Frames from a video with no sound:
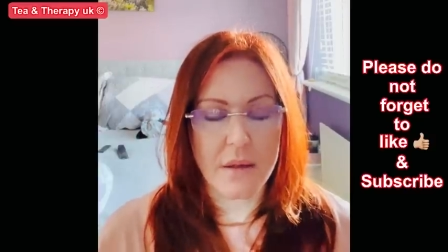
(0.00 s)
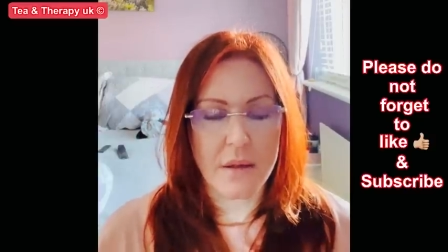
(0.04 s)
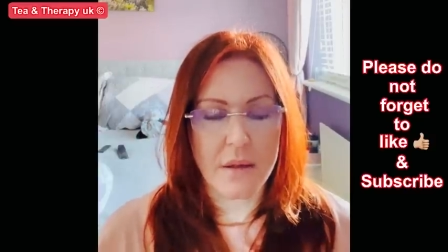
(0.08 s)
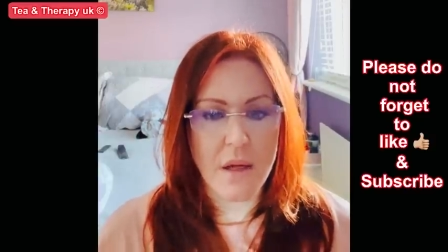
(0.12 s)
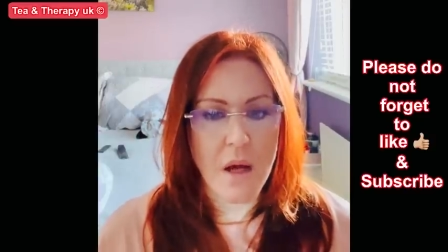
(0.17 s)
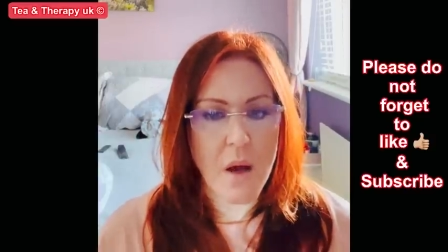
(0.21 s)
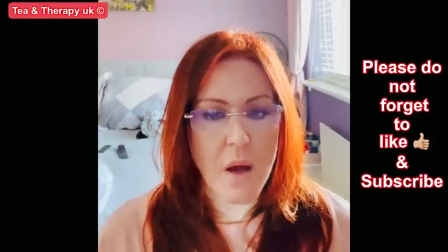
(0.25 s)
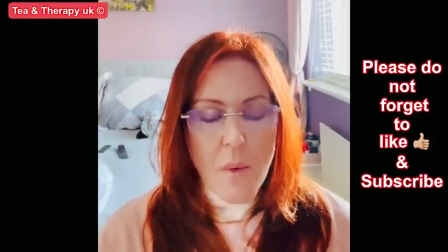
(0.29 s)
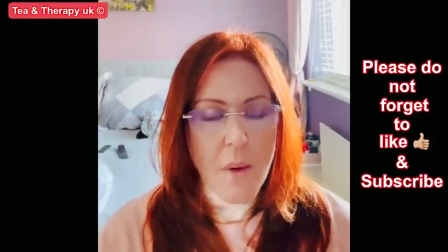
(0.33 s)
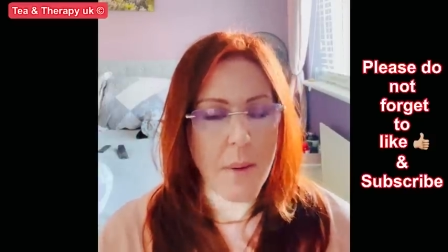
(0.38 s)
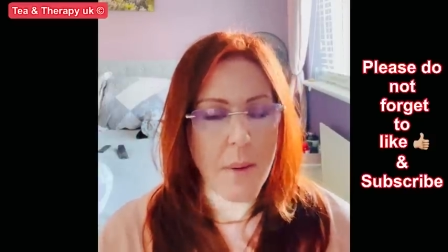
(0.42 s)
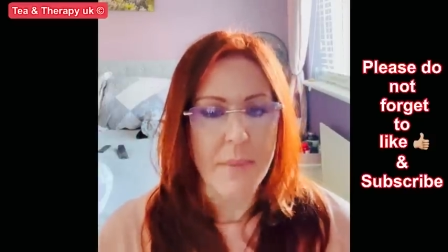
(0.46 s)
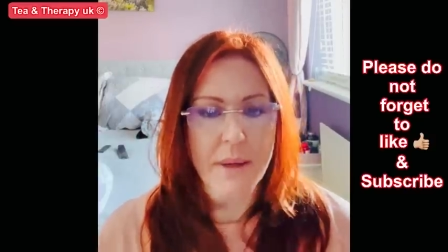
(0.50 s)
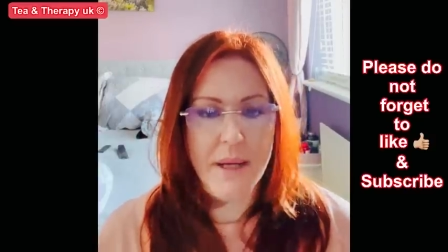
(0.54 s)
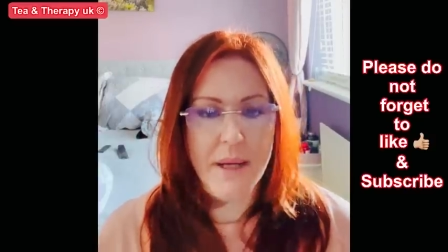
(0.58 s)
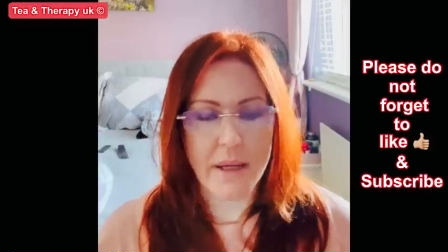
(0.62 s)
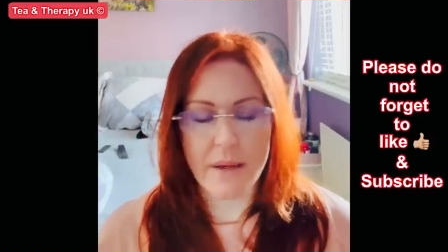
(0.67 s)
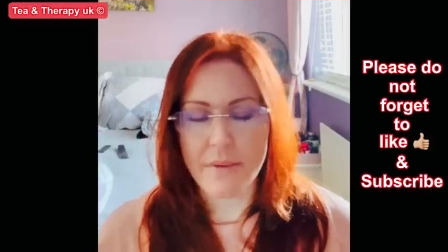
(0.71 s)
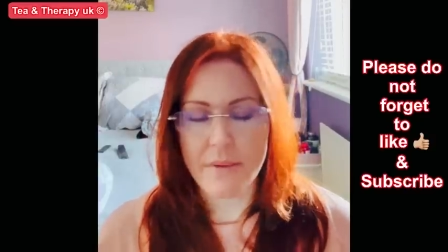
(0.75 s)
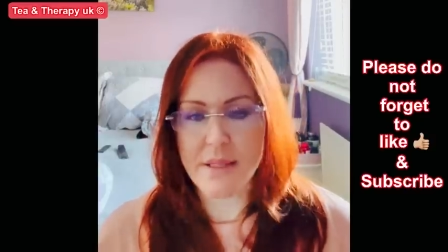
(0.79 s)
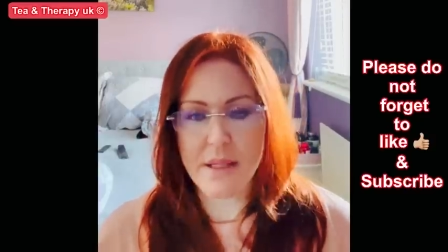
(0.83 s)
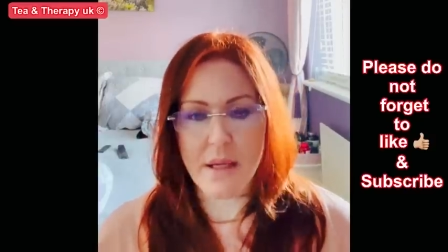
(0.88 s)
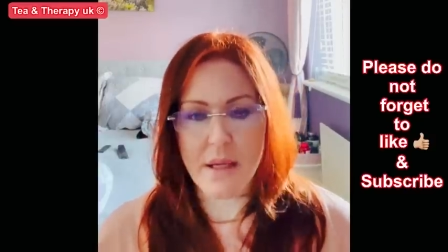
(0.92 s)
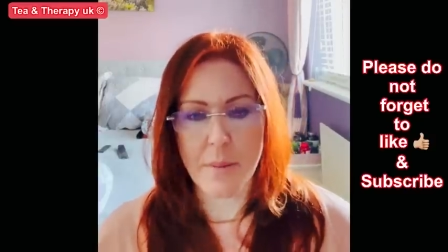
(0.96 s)
No one
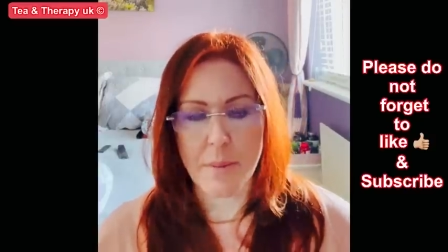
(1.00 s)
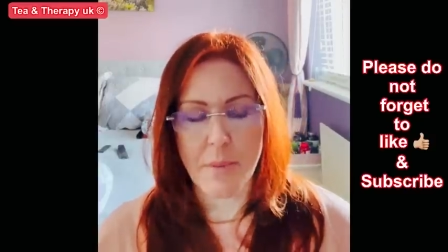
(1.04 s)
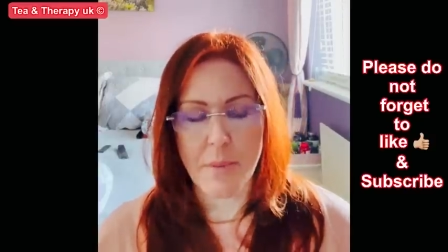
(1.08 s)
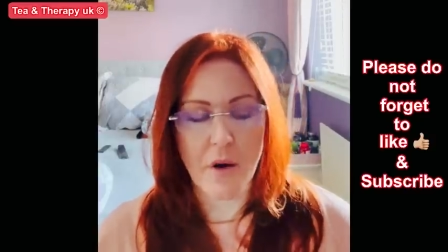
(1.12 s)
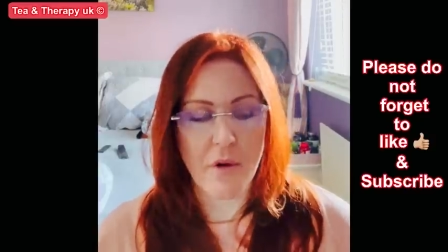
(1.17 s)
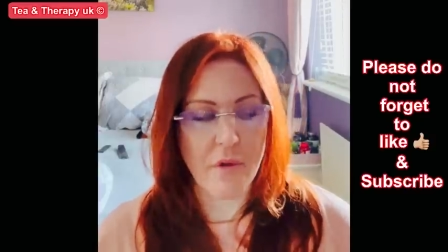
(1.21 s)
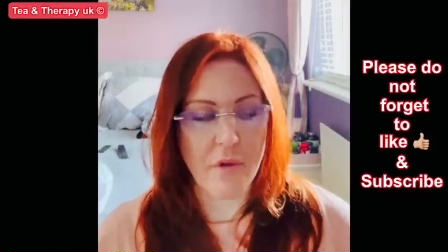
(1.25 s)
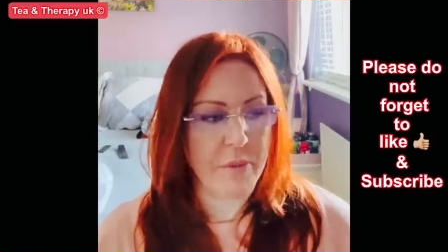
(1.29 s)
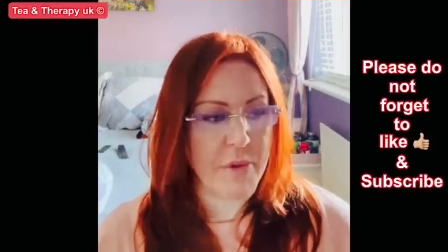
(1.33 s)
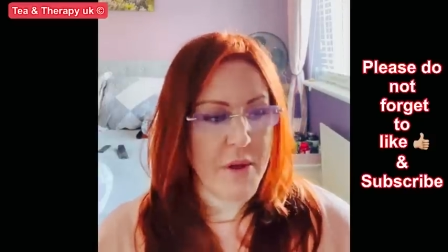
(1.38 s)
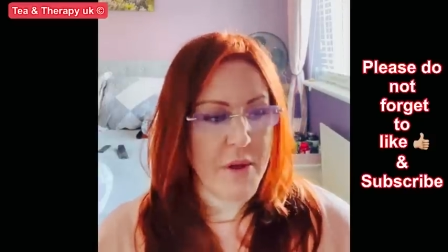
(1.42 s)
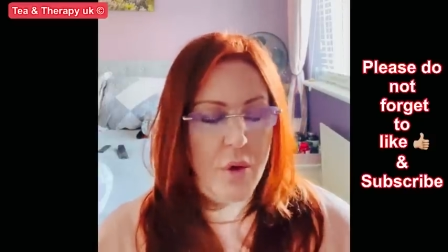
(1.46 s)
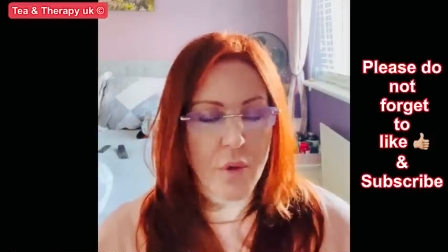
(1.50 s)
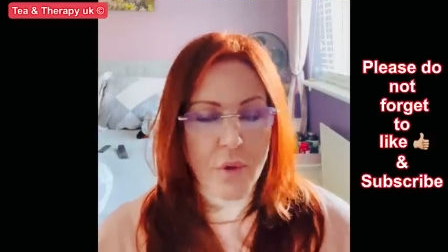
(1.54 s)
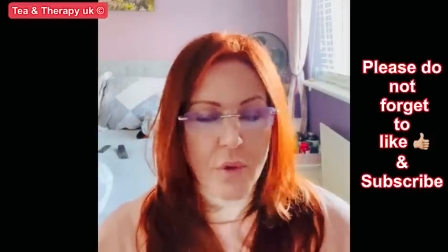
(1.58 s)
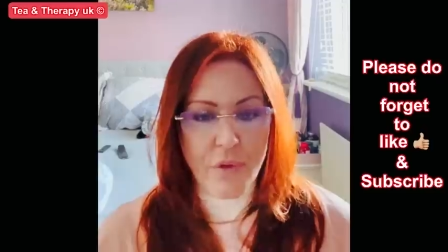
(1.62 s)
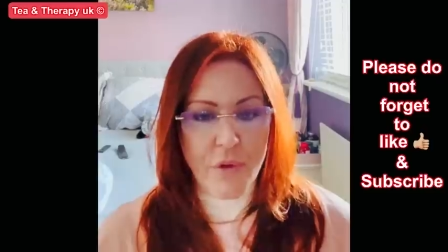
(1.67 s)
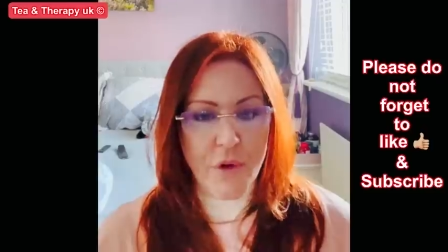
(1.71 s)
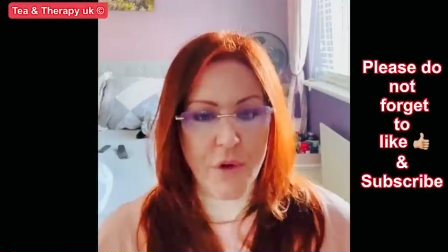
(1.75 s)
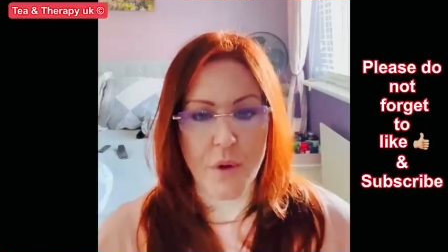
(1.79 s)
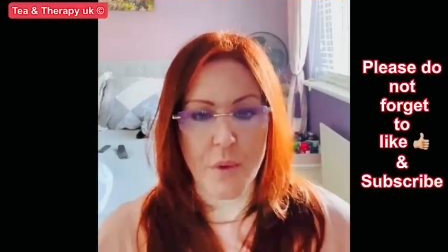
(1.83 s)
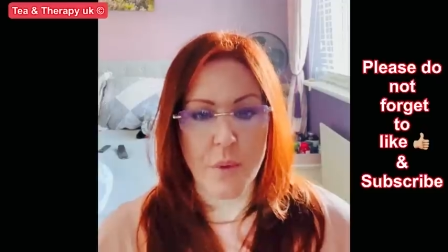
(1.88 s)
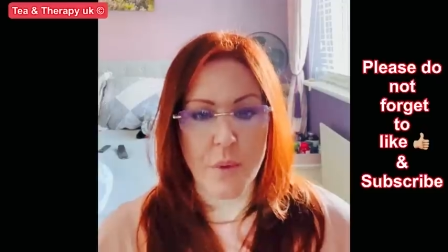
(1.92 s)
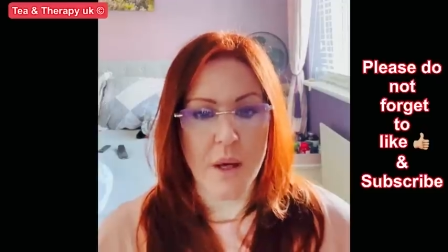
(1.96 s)
believes her apart from the odd
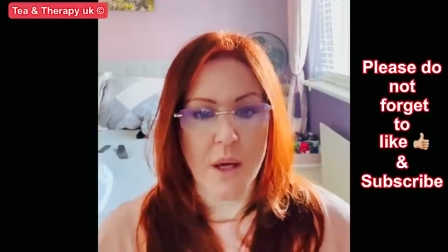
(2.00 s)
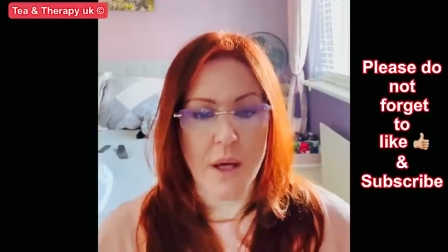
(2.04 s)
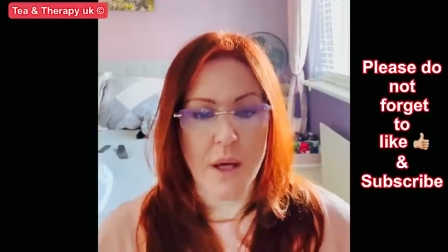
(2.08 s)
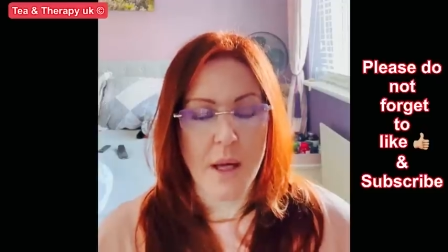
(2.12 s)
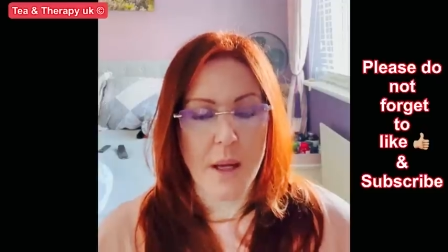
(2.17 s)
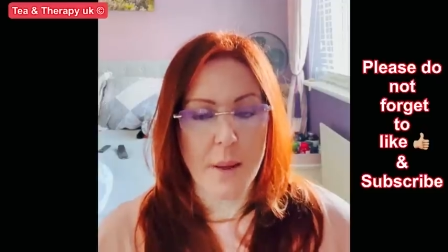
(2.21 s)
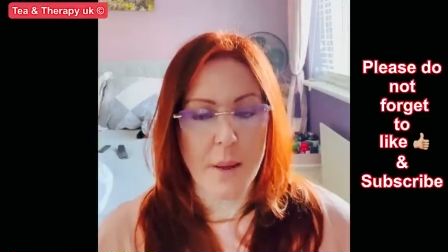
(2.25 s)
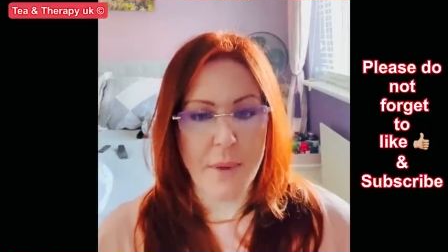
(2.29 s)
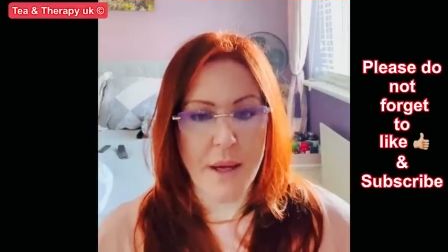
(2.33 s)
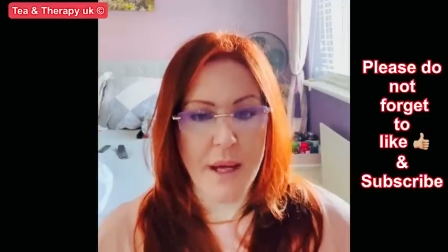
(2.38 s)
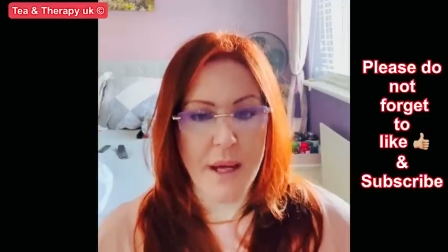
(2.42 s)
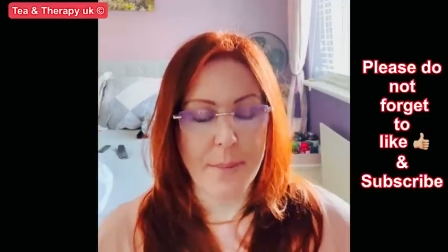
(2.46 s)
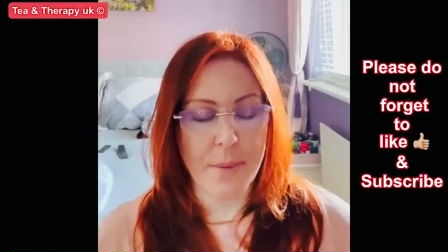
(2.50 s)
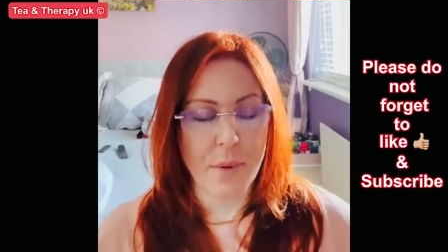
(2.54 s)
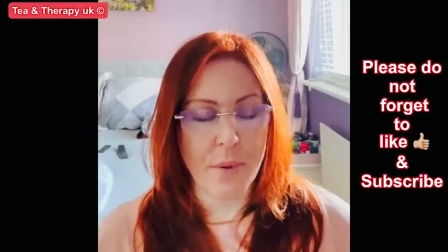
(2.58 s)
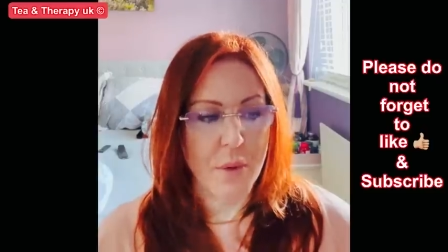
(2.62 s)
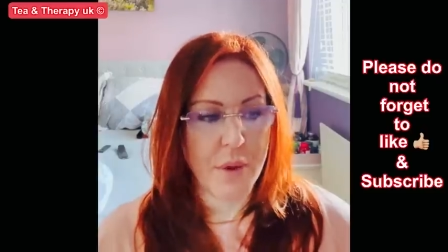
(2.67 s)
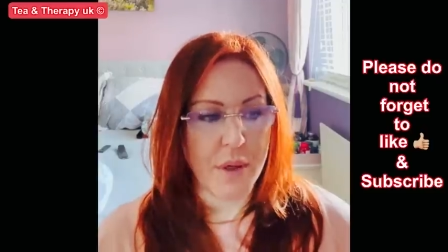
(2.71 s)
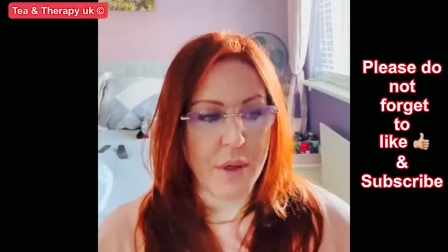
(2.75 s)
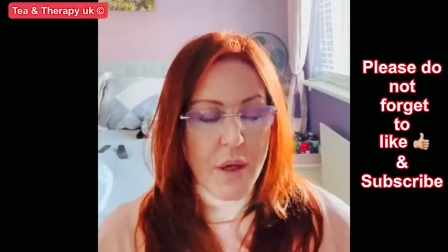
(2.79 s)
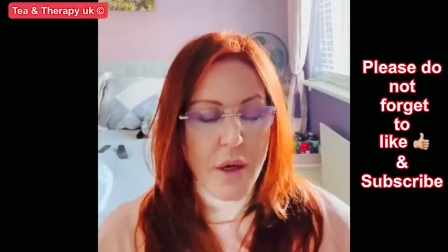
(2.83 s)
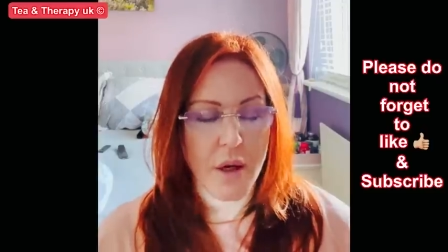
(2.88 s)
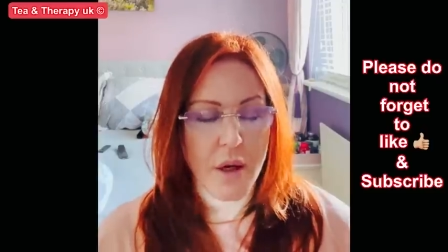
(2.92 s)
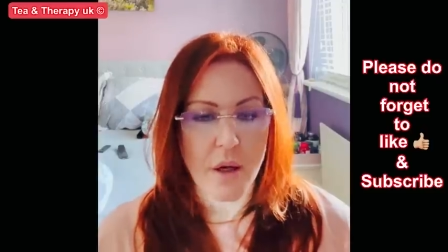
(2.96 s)
few
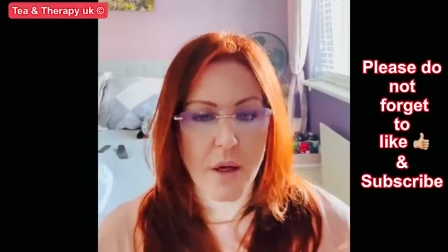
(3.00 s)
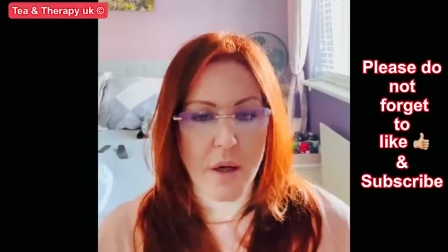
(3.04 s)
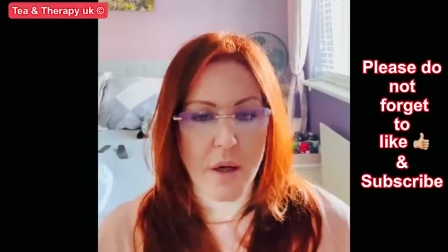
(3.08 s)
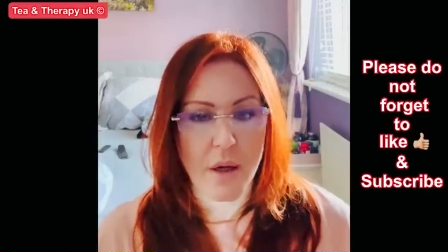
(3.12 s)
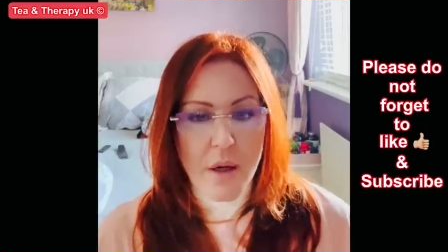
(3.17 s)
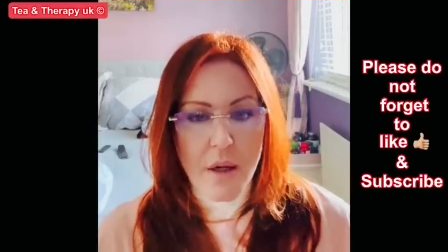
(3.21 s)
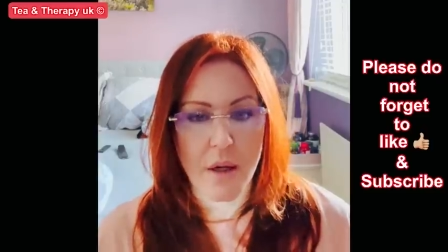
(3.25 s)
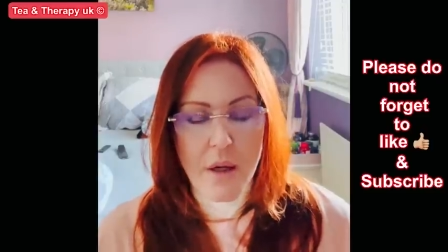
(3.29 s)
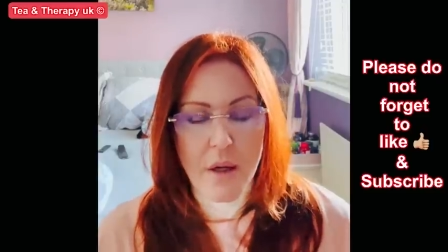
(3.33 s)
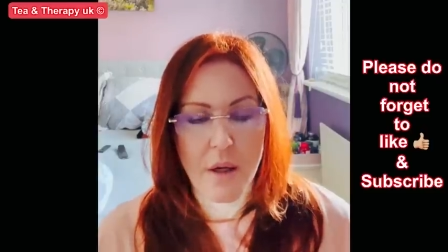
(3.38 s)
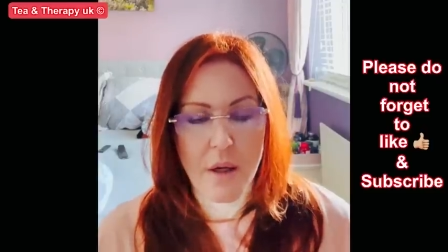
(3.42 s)
people and her,